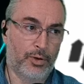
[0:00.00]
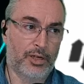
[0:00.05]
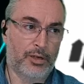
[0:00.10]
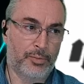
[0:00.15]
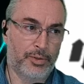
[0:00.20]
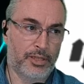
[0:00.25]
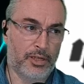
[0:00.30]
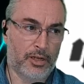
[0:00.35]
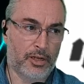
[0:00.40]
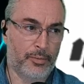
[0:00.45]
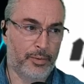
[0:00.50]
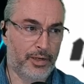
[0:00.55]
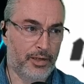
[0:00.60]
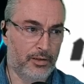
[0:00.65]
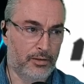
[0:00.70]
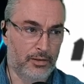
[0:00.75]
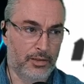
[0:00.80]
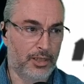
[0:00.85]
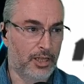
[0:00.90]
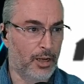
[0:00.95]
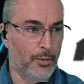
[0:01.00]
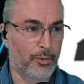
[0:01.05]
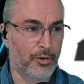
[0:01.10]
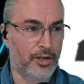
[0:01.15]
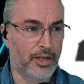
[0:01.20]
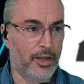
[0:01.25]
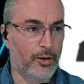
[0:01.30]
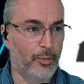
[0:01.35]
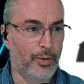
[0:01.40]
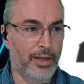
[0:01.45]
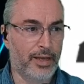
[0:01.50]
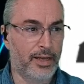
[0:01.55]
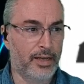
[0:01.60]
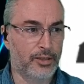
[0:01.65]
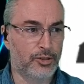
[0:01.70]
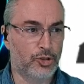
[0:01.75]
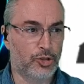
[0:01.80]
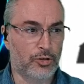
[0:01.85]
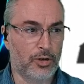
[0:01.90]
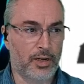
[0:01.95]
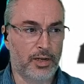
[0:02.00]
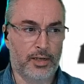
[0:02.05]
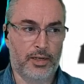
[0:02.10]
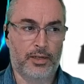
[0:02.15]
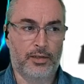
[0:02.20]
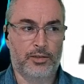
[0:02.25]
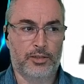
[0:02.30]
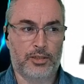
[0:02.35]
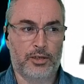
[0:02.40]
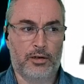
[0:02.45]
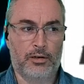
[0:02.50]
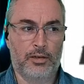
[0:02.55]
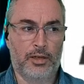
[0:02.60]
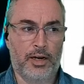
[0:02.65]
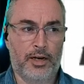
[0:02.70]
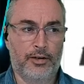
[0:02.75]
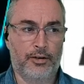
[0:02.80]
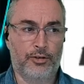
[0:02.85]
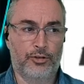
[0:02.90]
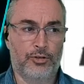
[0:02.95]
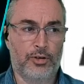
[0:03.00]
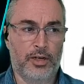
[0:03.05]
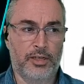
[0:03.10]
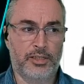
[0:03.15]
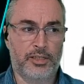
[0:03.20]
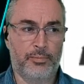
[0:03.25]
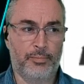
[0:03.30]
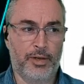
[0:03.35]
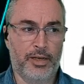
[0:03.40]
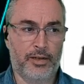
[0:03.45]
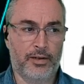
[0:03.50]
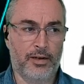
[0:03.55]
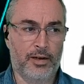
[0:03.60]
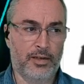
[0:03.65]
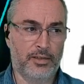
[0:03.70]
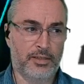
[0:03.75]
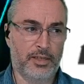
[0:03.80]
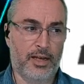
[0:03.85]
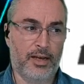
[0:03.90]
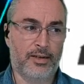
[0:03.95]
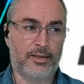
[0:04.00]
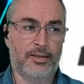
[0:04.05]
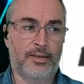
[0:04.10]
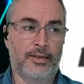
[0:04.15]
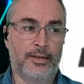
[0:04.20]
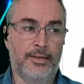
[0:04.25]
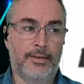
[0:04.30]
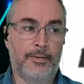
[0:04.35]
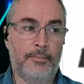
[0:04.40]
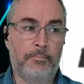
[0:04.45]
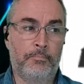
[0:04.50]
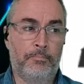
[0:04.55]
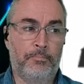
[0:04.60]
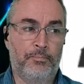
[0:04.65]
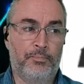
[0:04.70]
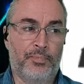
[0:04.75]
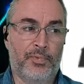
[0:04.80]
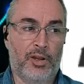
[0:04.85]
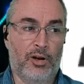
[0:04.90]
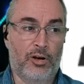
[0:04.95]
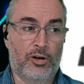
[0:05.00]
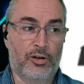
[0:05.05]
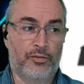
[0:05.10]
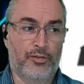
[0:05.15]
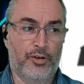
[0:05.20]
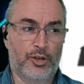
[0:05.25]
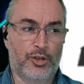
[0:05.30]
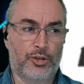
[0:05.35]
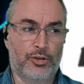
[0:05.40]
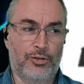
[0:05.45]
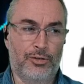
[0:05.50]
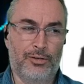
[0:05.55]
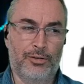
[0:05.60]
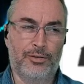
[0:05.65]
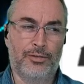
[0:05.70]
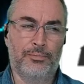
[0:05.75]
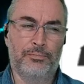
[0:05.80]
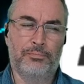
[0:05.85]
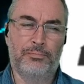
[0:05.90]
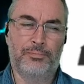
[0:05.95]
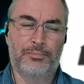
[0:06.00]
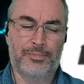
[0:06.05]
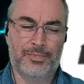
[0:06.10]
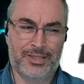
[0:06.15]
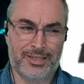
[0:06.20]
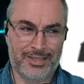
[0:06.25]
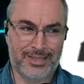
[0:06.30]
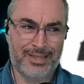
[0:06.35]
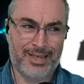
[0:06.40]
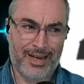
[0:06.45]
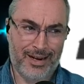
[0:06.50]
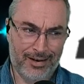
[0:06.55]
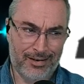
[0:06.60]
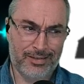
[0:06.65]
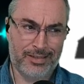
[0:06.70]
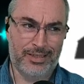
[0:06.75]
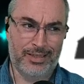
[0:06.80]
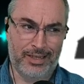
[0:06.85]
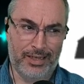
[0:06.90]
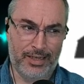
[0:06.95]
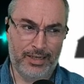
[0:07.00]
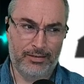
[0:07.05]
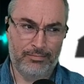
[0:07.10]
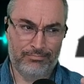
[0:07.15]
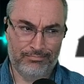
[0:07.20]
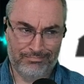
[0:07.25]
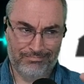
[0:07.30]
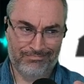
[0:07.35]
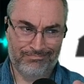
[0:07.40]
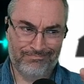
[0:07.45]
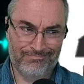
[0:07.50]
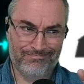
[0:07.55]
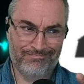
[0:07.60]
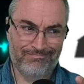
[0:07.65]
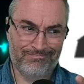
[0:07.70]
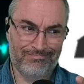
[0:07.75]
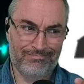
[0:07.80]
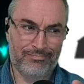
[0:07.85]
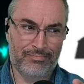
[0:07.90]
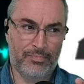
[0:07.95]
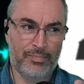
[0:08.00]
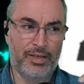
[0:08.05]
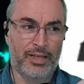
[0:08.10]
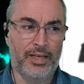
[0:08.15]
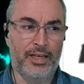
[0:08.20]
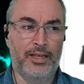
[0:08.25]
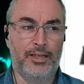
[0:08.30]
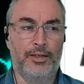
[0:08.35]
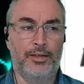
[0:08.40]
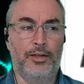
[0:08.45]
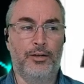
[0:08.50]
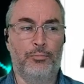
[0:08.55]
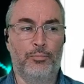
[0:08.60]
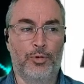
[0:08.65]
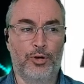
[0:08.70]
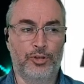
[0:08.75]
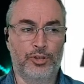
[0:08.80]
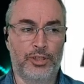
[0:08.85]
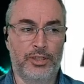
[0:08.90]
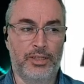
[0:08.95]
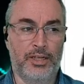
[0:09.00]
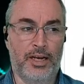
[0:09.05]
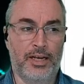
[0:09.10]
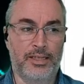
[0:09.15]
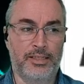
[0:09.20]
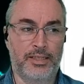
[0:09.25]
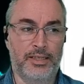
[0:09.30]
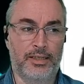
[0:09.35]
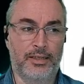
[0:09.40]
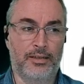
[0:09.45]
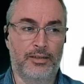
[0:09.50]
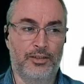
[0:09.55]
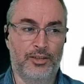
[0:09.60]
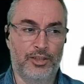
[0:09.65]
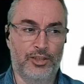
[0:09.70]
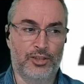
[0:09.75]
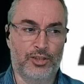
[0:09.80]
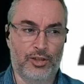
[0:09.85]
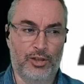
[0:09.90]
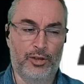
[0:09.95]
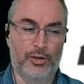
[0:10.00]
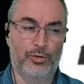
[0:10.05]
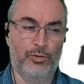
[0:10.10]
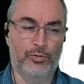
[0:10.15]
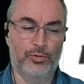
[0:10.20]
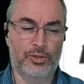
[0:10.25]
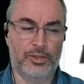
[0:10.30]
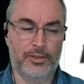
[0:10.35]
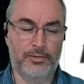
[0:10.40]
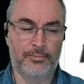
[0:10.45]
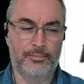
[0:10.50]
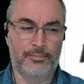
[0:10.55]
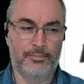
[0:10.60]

going to be talking about Labor Day weekend strike. Starliner tries to make contact. Artificial scarcity in merchandising disclosed.